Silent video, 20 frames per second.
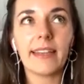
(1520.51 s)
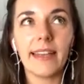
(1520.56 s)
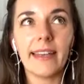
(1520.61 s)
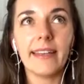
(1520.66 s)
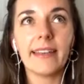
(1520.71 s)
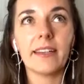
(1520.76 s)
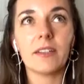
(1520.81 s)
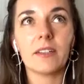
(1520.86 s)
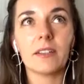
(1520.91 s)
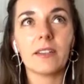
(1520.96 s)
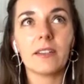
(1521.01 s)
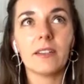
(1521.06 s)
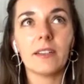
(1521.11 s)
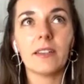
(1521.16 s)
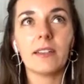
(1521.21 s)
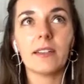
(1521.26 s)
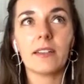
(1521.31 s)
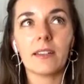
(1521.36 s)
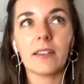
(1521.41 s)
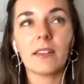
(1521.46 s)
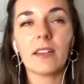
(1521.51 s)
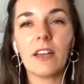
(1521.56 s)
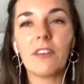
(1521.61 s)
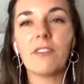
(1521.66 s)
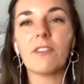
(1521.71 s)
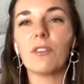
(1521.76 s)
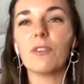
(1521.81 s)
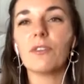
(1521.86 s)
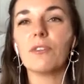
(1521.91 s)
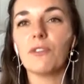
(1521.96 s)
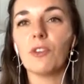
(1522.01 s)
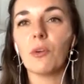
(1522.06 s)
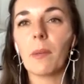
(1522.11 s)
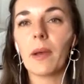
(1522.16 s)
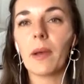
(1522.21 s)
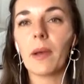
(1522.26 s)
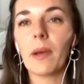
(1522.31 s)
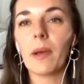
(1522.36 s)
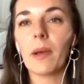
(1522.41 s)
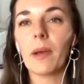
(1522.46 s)
take a good few
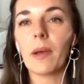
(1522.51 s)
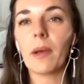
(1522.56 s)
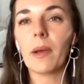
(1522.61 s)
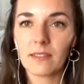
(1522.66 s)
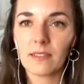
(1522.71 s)
months.